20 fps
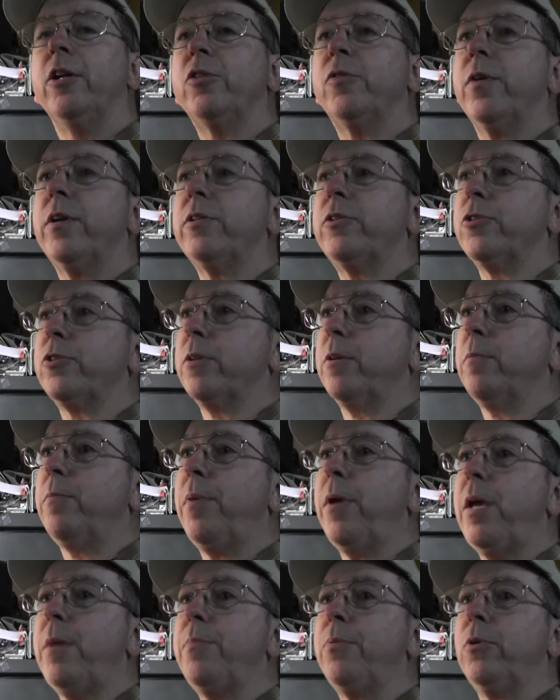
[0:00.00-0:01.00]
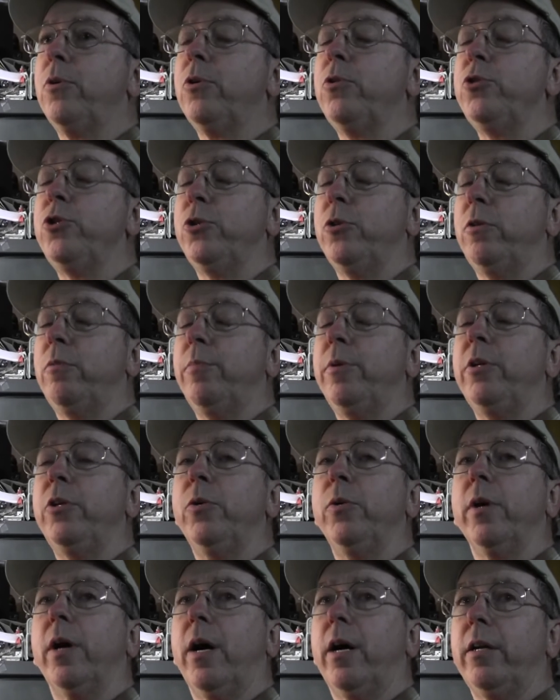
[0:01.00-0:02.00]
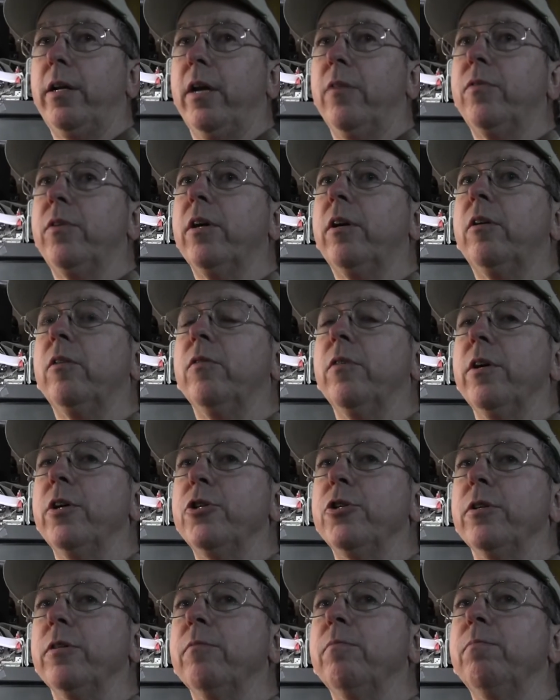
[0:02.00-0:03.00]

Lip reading: Let's face it, there's some people who shouldn't be doing high def television.